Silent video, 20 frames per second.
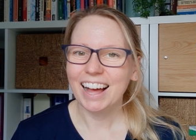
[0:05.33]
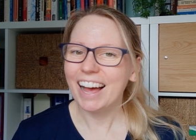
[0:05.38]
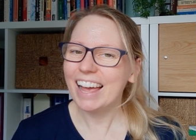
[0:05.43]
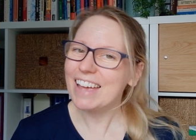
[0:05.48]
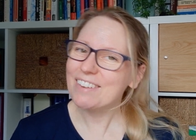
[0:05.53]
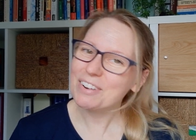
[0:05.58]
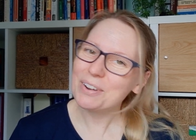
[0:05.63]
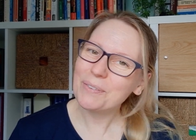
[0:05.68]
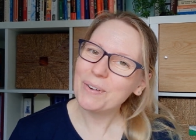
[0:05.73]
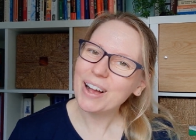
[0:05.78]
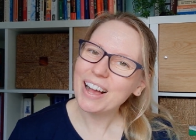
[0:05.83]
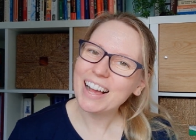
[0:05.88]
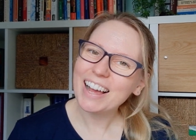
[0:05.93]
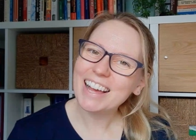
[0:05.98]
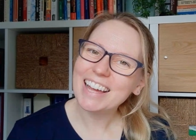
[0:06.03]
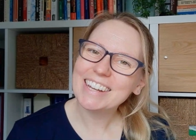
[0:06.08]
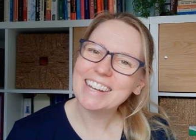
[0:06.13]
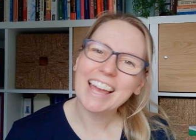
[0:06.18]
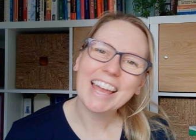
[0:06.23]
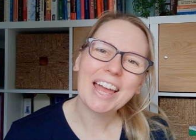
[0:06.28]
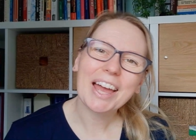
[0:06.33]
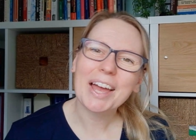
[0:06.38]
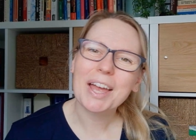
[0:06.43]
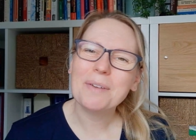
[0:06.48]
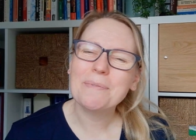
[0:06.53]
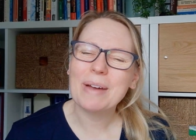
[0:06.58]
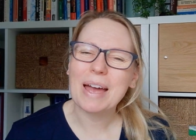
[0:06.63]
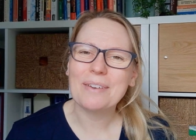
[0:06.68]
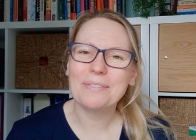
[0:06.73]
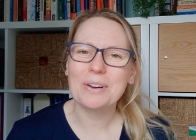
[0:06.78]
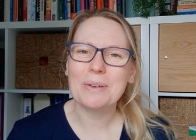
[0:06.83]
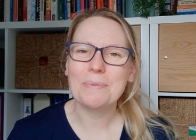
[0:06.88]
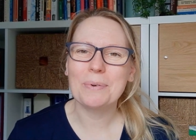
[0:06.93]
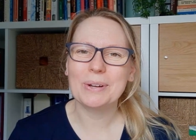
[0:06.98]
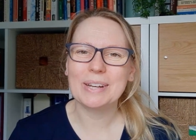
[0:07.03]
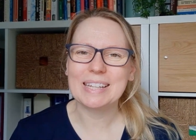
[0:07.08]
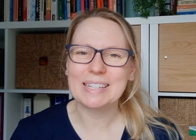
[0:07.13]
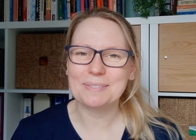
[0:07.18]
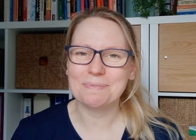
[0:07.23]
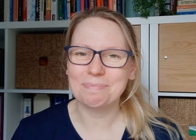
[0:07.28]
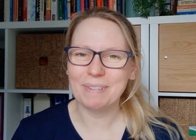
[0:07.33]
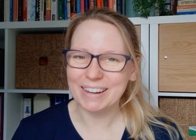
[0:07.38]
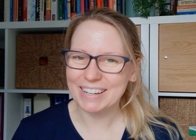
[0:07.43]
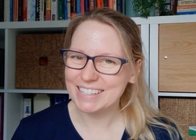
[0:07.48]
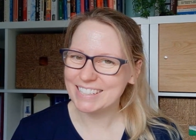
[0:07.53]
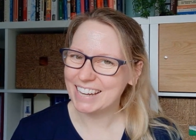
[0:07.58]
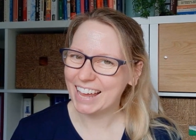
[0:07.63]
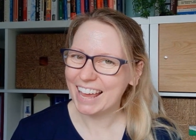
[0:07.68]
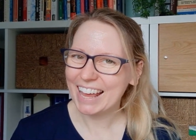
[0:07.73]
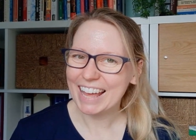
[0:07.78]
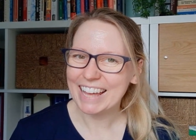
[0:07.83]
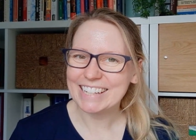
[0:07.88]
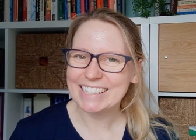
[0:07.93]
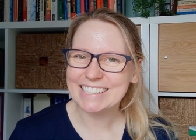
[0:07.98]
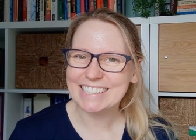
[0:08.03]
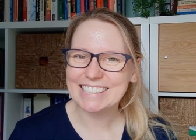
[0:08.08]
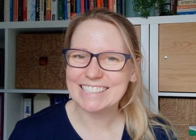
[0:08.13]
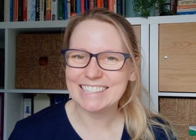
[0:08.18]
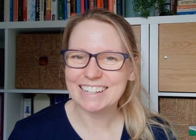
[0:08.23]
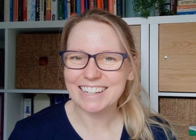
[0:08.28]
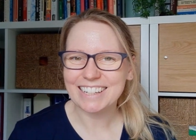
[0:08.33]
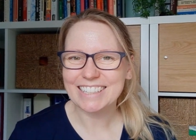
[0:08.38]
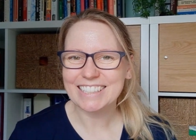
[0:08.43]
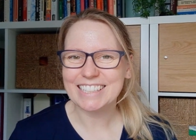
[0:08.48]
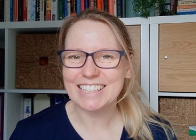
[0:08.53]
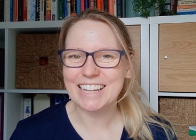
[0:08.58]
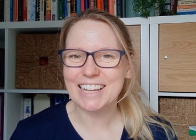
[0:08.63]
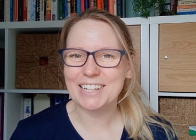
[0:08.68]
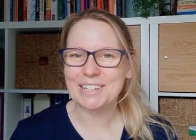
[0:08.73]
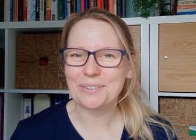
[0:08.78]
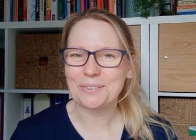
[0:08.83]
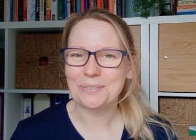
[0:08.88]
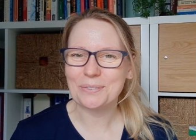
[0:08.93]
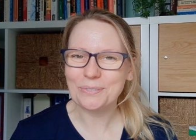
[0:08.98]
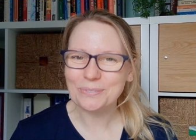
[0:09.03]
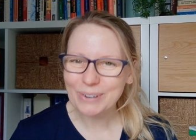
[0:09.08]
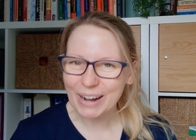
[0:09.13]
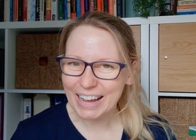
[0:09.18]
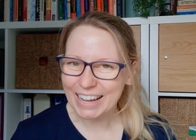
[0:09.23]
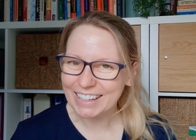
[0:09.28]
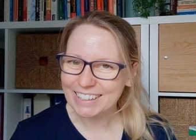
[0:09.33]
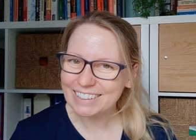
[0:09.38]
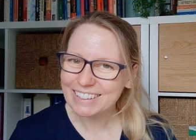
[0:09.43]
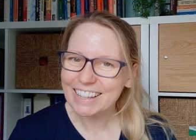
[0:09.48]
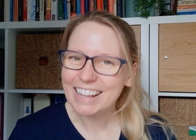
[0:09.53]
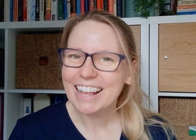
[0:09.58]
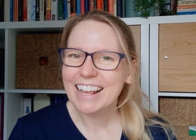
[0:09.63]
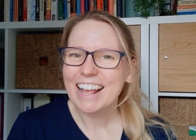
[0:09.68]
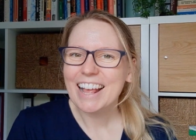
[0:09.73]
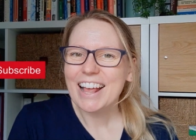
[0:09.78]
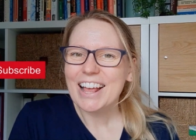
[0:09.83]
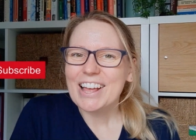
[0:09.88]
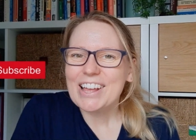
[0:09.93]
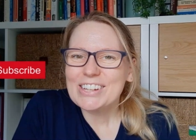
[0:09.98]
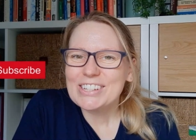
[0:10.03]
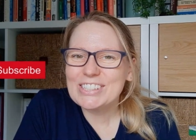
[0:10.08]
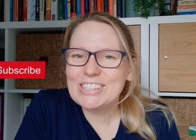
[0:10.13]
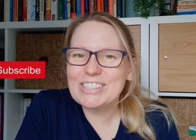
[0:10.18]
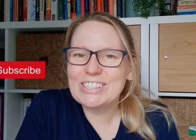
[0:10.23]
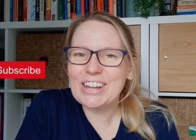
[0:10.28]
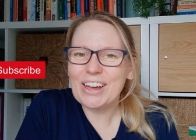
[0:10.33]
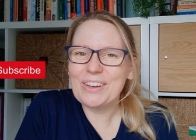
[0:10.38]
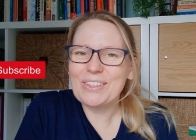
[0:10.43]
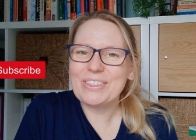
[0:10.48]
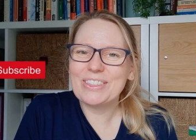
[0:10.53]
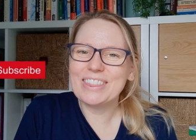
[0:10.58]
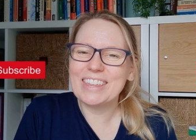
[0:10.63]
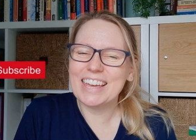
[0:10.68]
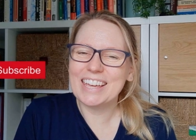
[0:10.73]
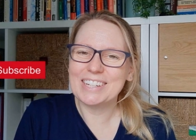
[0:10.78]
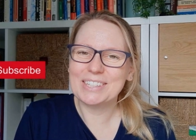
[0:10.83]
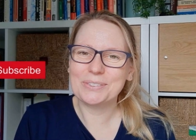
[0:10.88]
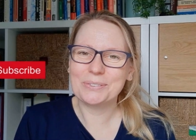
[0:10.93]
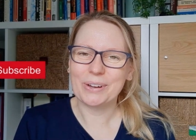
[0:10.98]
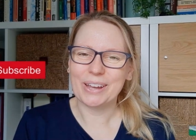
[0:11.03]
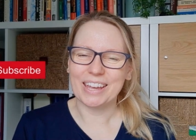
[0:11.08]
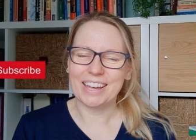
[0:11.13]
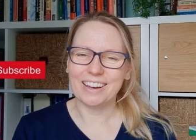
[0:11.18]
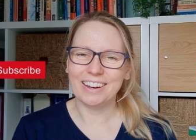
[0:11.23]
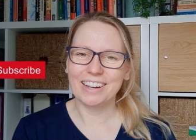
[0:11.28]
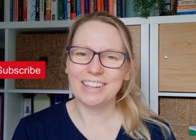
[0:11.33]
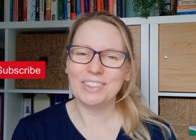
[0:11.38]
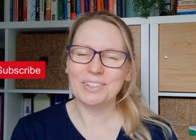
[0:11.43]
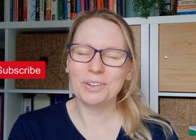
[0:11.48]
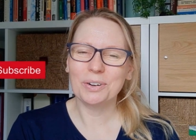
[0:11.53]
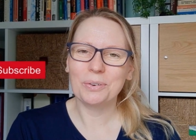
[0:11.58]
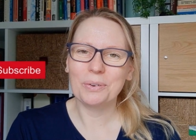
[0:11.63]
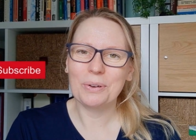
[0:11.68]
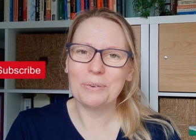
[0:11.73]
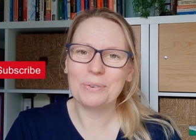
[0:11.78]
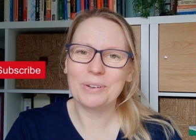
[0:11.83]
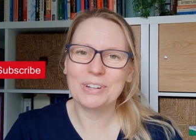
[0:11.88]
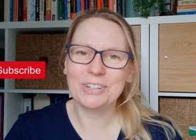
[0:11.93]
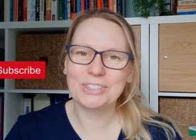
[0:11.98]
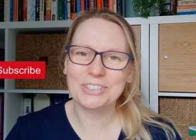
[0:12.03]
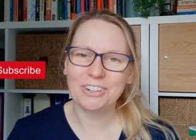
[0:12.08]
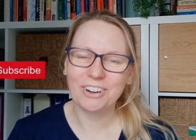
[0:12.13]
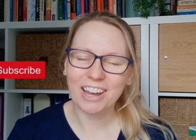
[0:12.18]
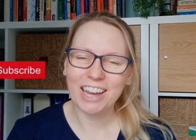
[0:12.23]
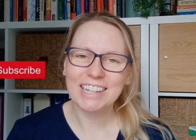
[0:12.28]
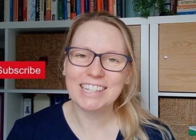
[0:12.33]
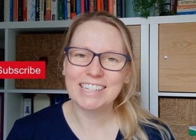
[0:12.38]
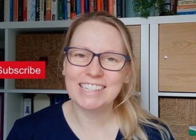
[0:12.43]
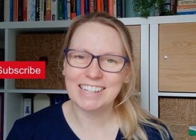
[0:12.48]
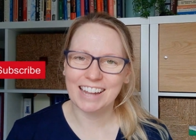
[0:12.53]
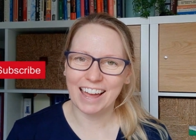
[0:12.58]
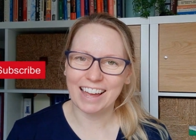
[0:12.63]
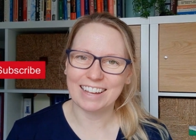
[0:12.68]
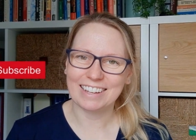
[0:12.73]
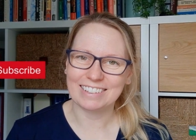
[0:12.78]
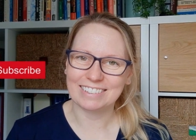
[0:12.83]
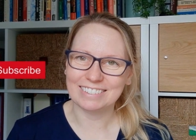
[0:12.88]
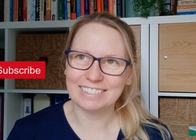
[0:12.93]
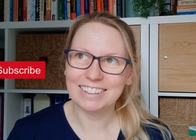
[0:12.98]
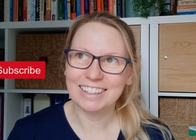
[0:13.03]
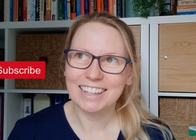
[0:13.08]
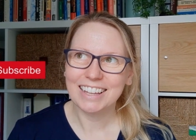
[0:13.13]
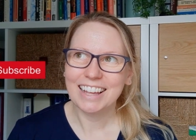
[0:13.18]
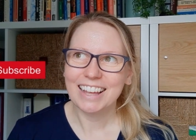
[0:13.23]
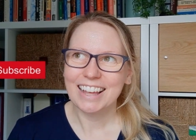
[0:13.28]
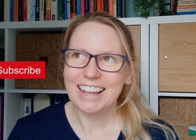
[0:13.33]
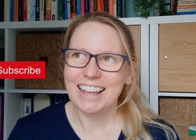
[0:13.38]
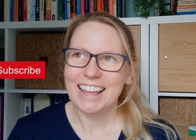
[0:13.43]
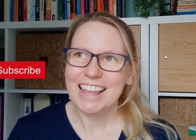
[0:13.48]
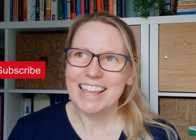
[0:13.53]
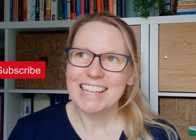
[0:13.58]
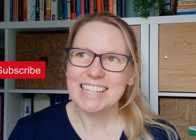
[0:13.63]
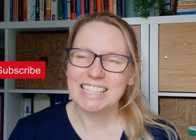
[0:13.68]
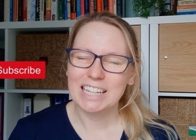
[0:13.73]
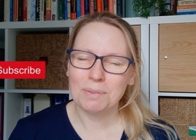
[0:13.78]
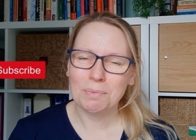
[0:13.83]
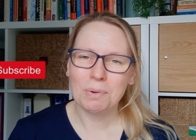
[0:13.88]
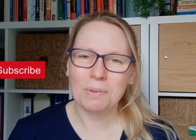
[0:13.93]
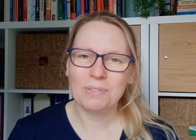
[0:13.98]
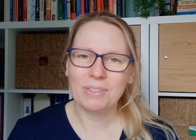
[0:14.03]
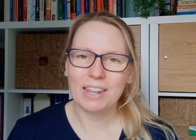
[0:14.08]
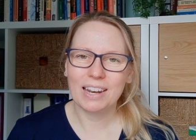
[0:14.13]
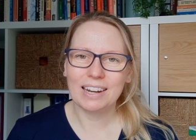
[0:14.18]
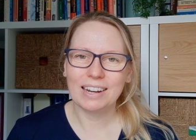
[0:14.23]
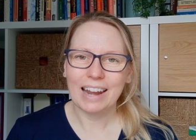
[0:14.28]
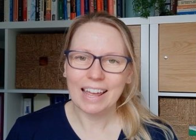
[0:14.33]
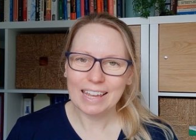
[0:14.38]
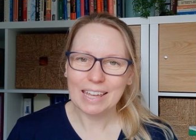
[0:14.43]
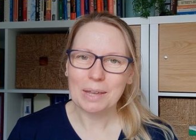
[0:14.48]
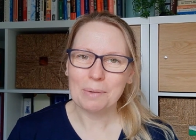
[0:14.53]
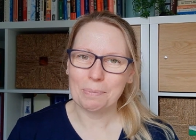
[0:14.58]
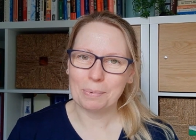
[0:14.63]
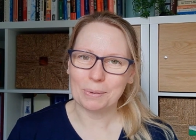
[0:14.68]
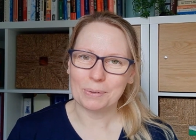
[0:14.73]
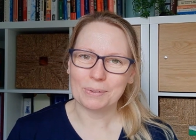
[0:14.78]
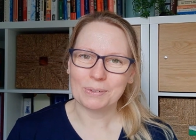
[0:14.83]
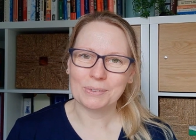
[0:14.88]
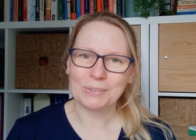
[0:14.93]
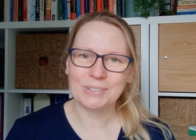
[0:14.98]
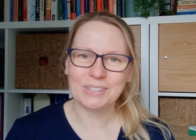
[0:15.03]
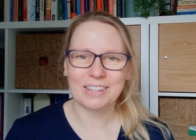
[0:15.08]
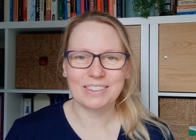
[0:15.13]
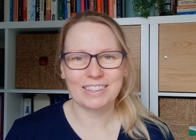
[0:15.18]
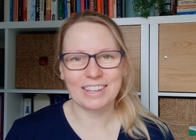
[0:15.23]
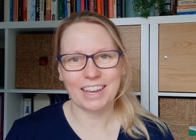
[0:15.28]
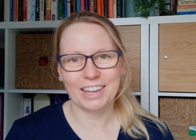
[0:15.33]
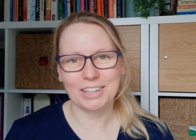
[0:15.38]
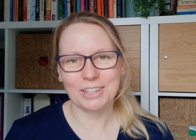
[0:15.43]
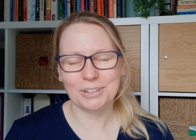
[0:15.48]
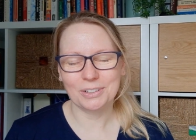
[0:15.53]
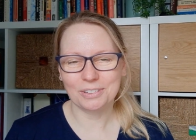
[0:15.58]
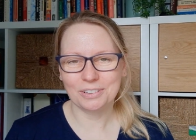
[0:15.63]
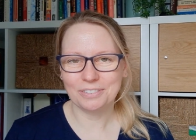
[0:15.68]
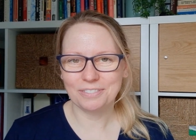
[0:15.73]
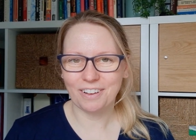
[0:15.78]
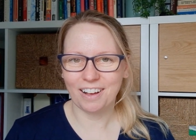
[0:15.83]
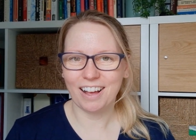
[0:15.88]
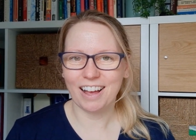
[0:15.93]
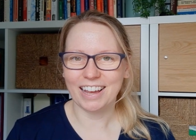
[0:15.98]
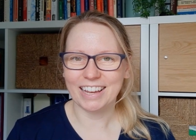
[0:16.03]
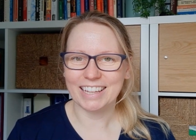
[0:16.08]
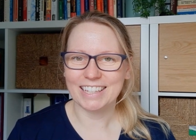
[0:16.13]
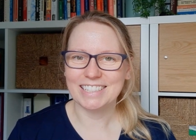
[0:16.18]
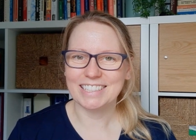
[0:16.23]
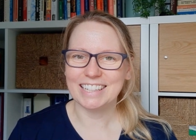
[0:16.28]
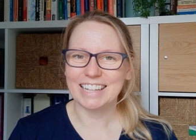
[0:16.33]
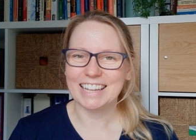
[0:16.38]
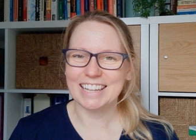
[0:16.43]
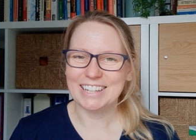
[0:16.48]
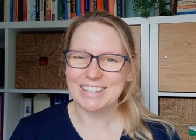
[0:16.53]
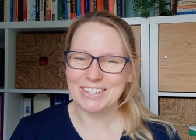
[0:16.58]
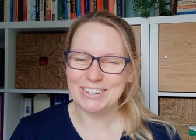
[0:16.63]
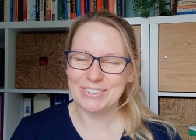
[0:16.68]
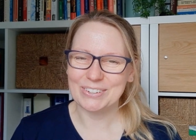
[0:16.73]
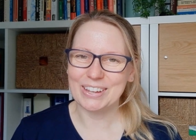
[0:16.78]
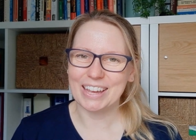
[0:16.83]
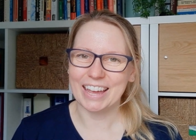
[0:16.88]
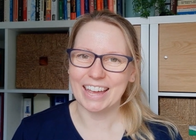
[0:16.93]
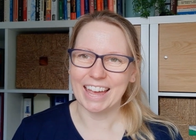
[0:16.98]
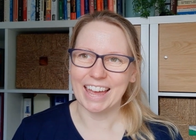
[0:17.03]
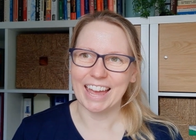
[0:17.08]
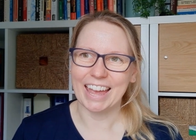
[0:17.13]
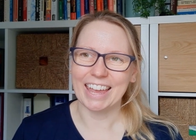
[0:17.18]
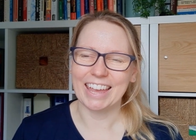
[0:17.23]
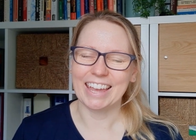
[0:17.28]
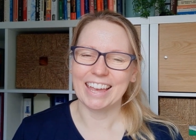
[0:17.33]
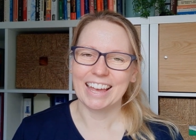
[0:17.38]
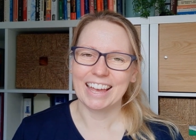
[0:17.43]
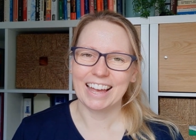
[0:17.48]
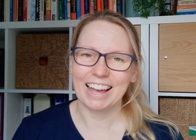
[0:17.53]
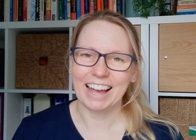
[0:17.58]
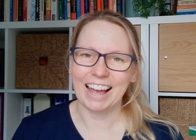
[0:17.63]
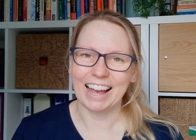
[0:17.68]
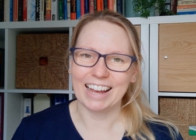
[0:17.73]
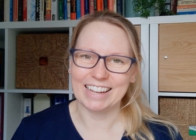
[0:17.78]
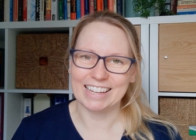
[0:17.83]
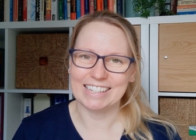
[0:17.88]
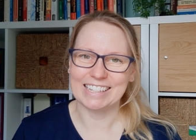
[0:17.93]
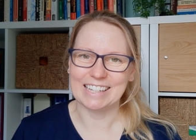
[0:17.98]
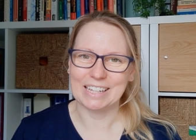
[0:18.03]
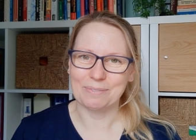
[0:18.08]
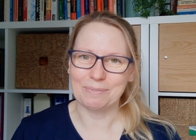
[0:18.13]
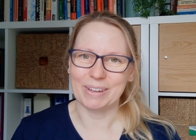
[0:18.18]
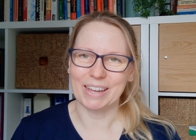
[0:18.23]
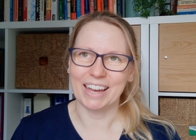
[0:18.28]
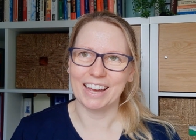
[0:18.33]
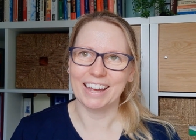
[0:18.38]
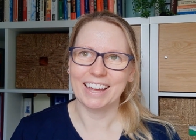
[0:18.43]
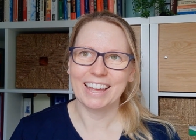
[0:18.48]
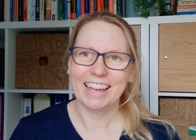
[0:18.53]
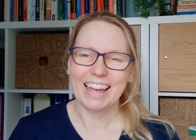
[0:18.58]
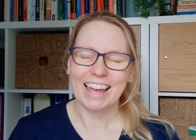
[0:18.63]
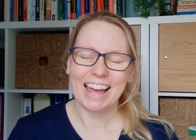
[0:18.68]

Hi everyone, I hope everybody's Monday has started well. So this week I thought we would try to tackle some of the labels that you'll find in UK academia.